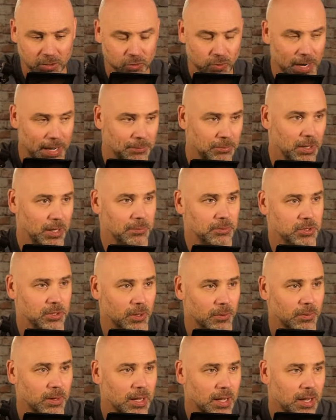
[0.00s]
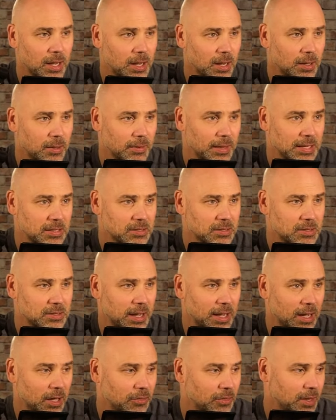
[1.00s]
wrapped up. So that's kind of
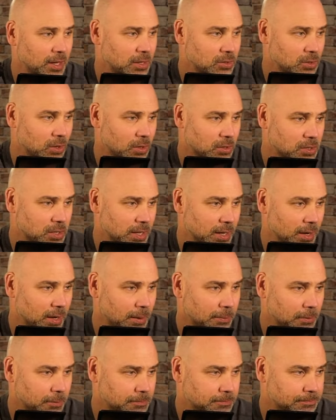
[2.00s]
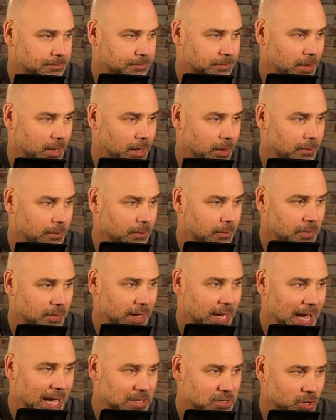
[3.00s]
how things are set up there. The
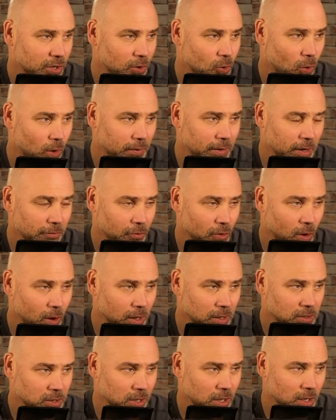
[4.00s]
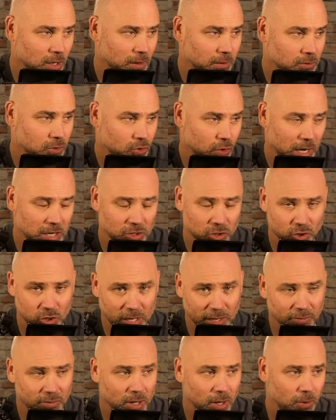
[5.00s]
guys that are going there for Arkansas, Trajan
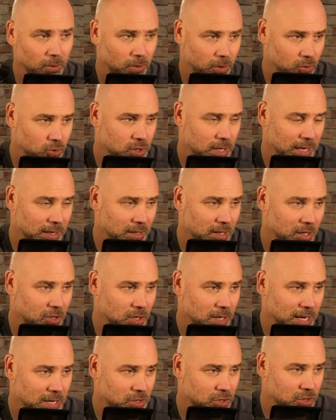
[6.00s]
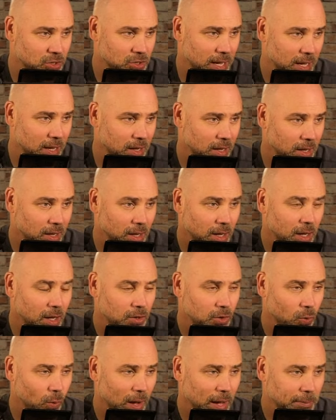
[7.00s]
Jeffcoat, who checked in yesterday,
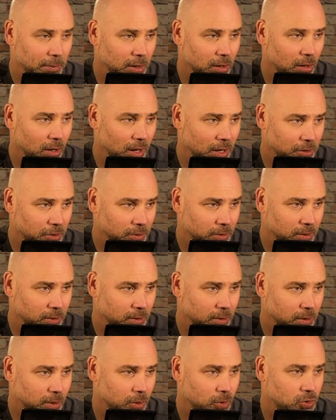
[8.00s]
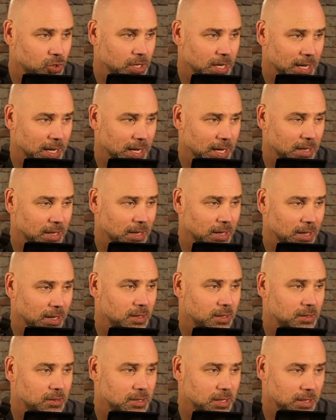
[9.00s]
Dwight McLaughlin, who checked in
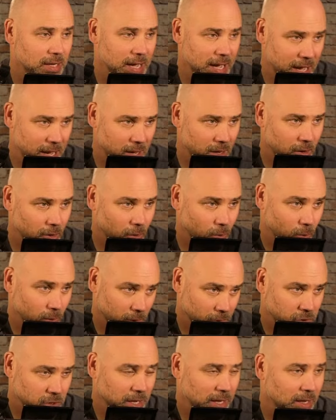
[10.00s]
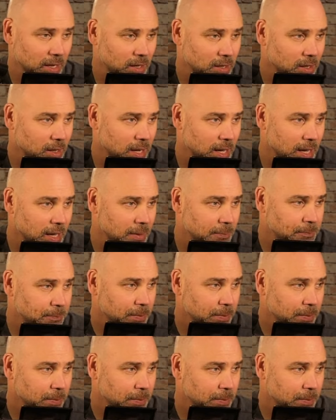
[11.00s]
today or will check in today,